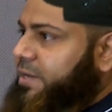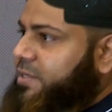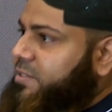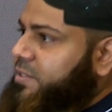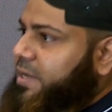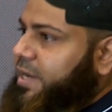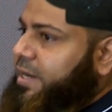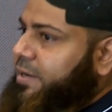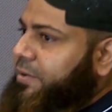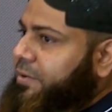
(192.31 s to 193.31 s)
does,
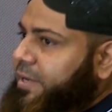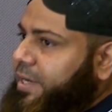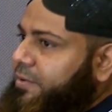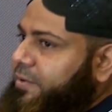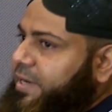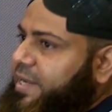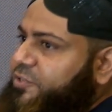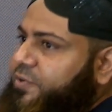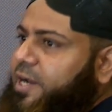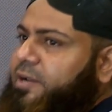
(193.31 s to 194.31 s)
and it
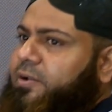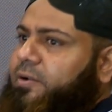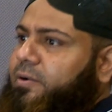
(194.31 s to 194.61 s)
extract.